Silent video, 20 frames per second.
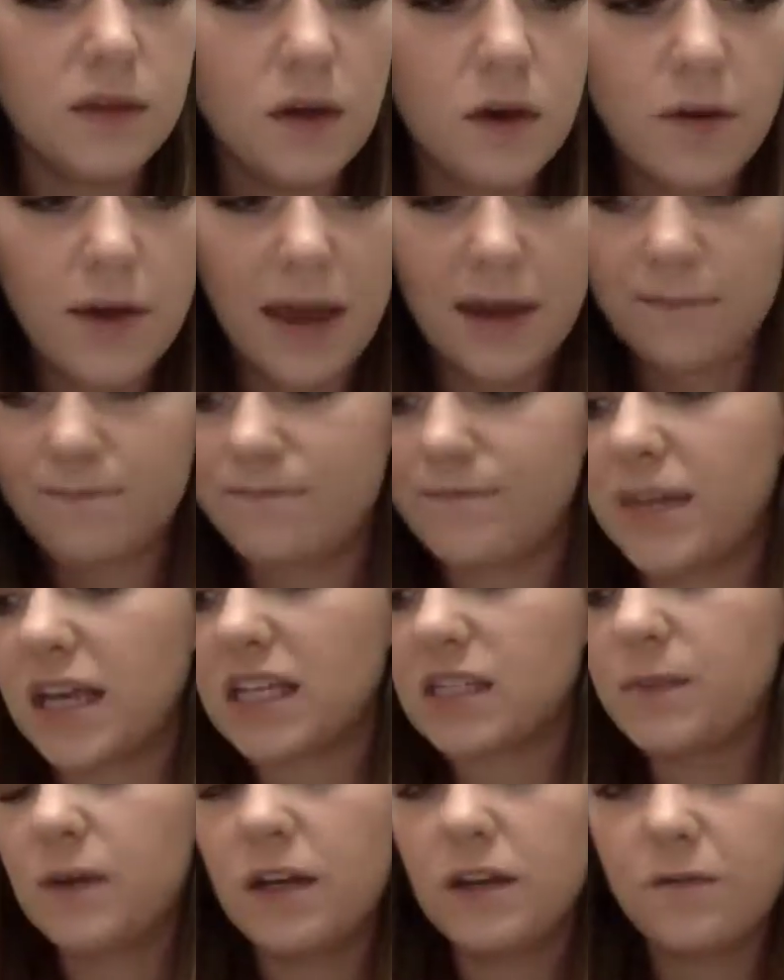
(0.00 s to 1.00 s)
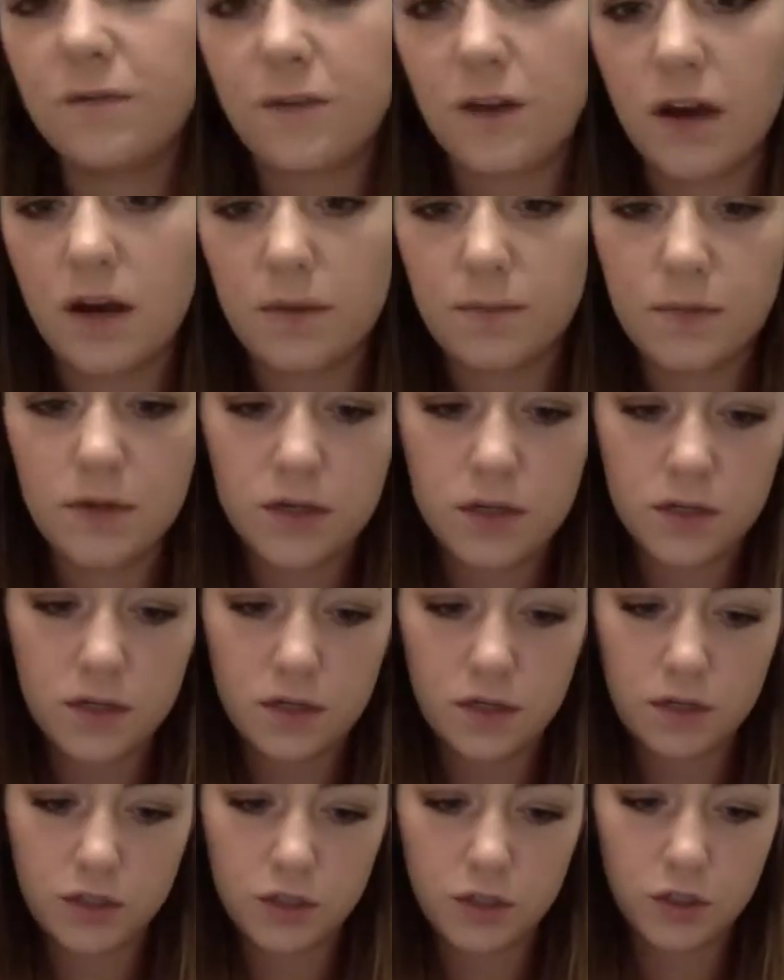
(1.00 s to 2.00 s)
Okay, next pin from
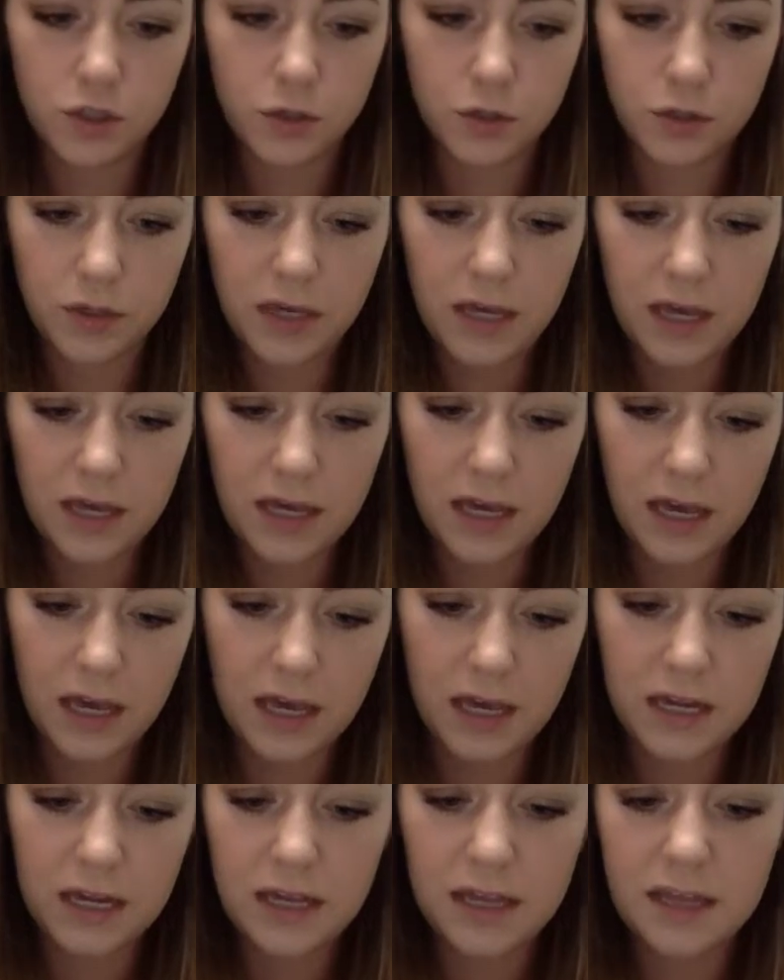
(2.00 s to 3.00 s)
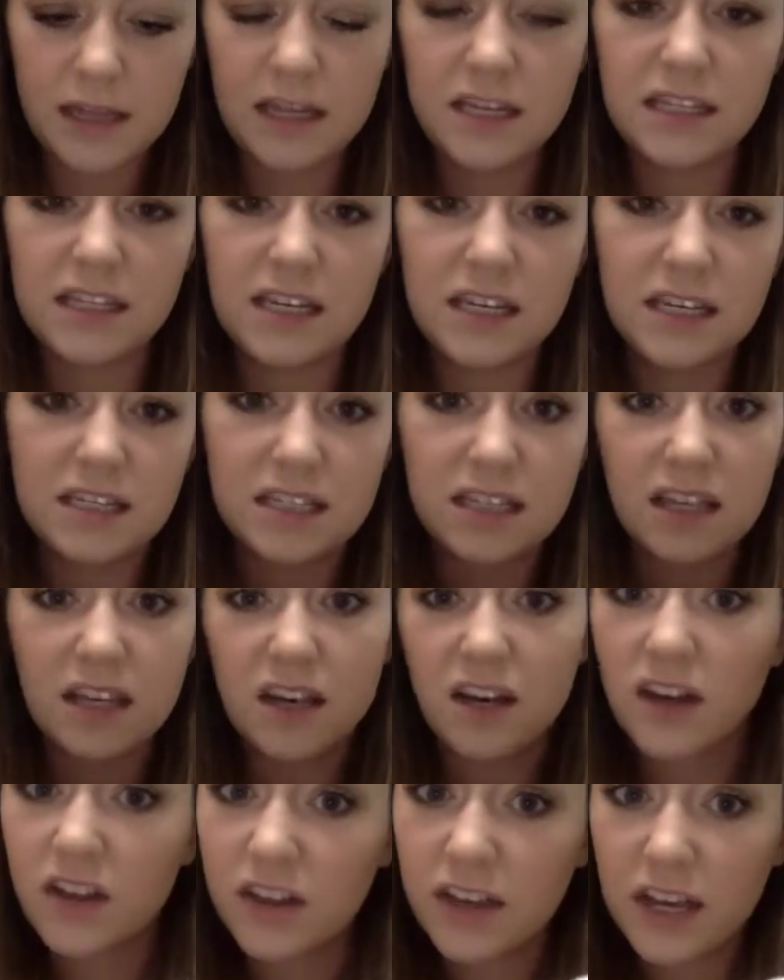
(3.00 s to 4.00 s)
Shirley again. This is the
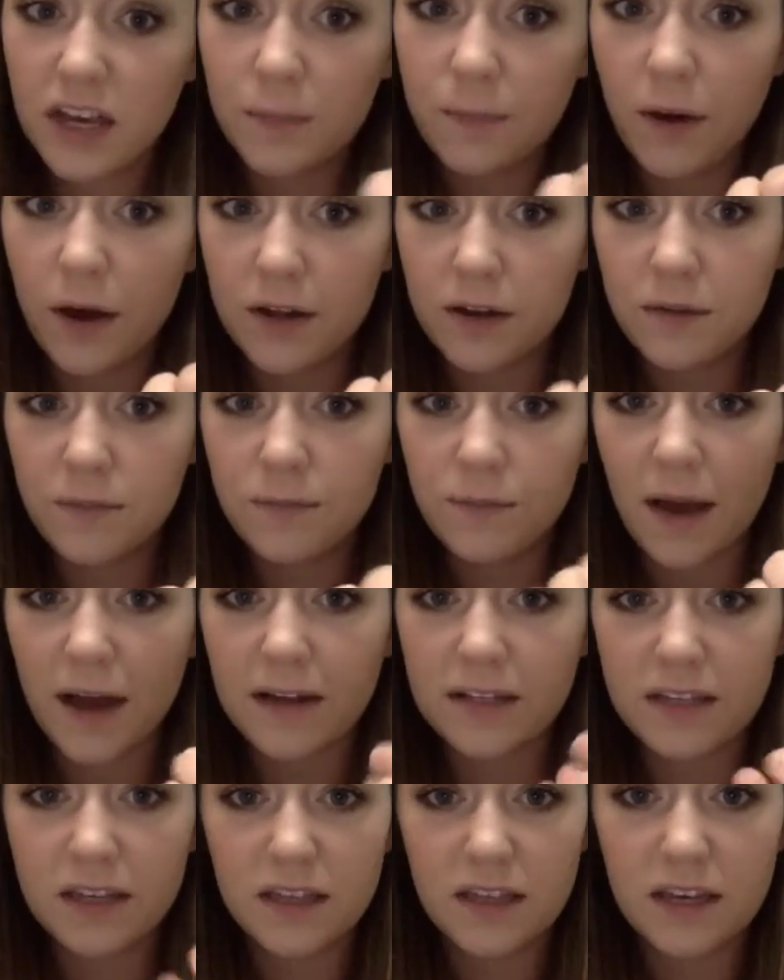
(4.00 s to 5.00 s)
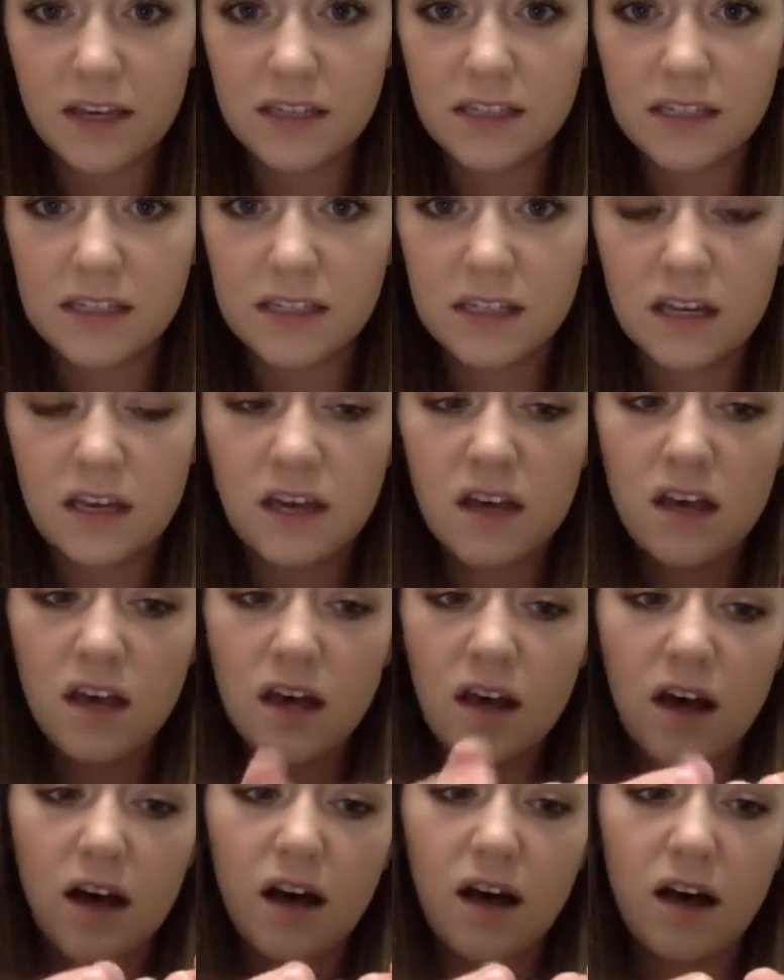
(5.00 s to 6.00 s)
click button, back to this
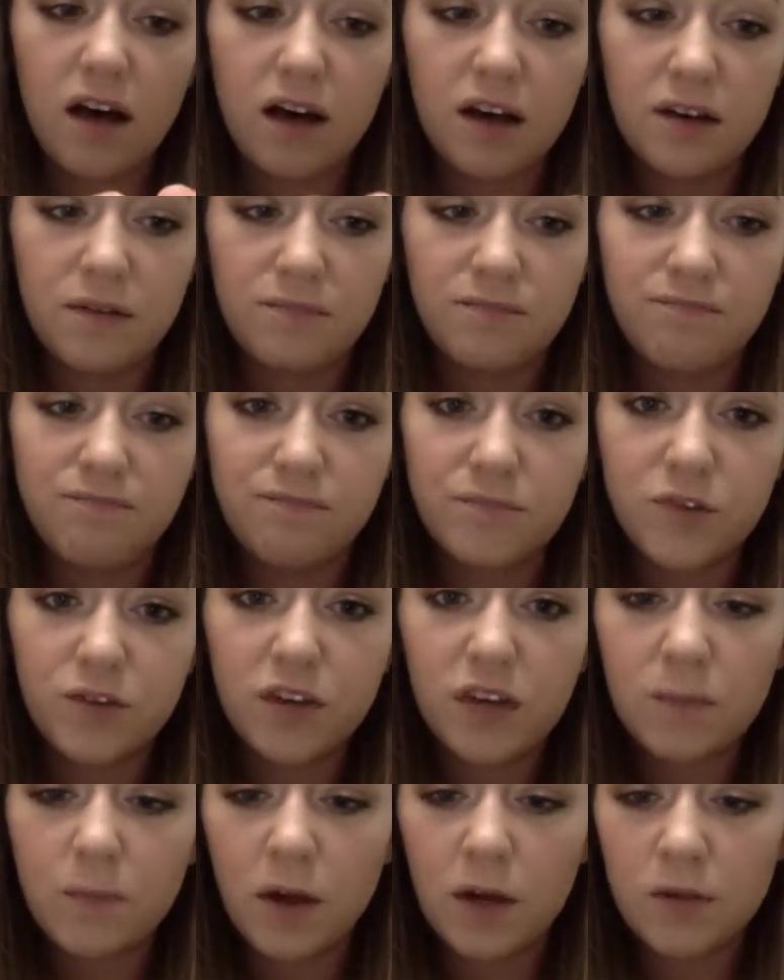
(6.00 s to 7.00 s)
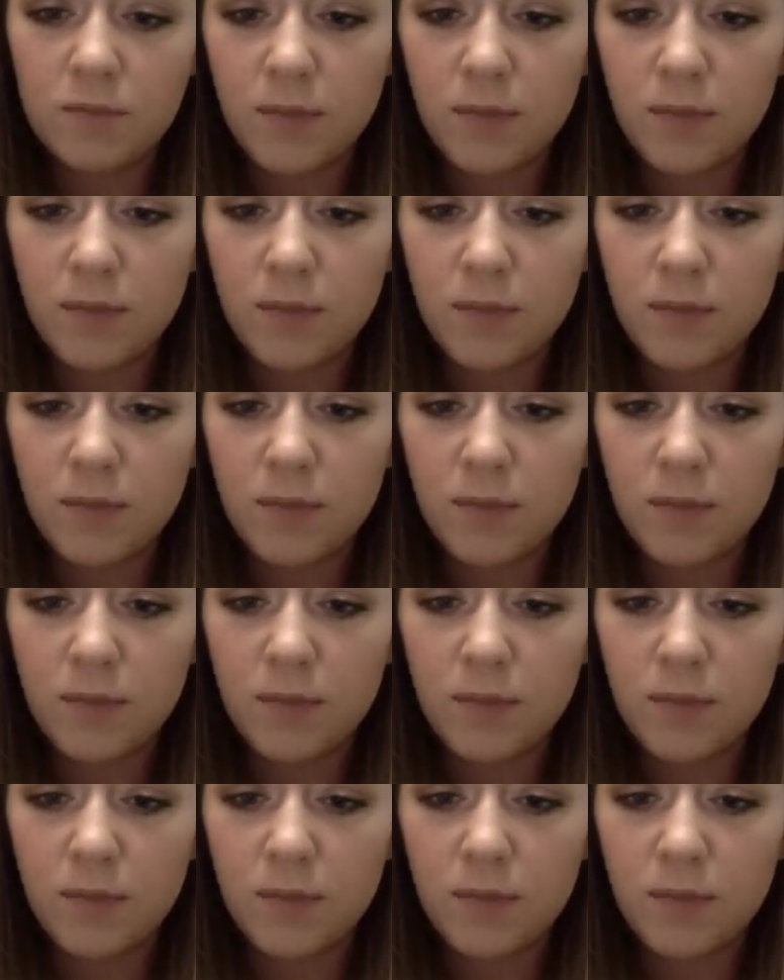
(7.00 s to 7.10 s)
click button